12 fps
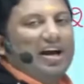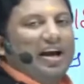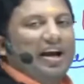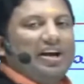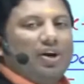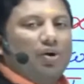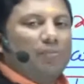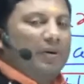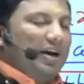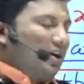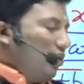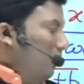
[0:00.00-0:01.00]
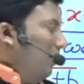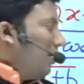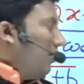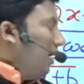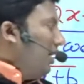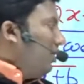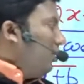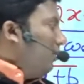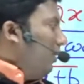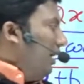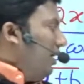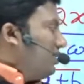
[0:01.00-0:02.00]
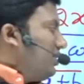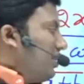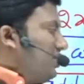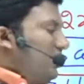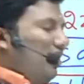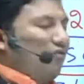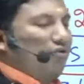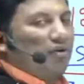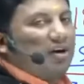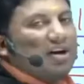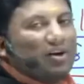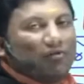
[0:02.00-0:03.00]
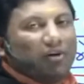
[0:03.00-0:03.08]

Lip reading: A cube, b cube equivalent to minus 64.